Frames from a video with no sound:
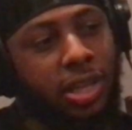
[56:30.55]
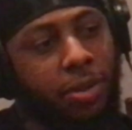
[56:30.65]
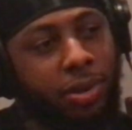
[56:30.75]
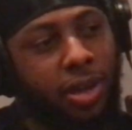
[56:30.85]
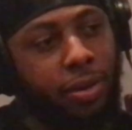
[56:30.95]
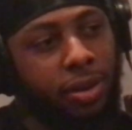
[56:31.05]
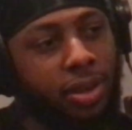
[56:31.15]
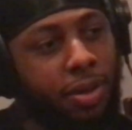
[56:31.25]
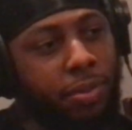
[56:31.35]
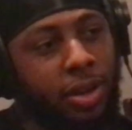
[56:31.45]

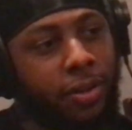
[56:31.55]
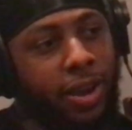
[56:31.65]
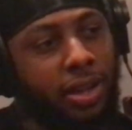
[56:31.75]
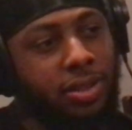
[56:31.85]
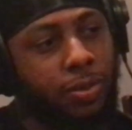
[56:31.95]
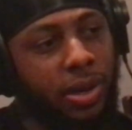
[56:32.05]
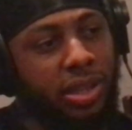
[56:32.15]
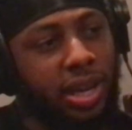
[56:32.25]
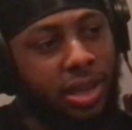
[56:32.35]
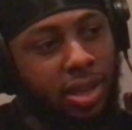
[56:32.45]
can be created to where
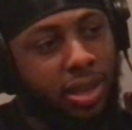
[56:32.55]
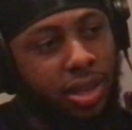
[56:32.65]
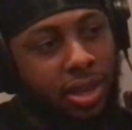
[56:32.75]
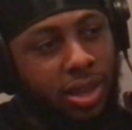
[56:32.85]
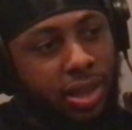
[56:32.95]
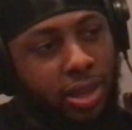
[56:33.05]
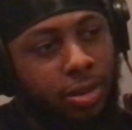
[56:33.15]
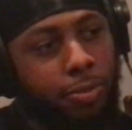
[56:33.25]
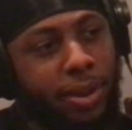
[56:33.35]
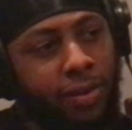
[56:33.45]
like
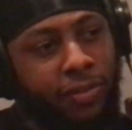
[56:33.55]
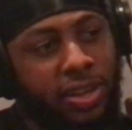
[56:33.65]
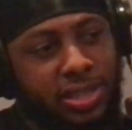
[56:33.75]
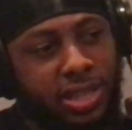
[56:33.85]
manifest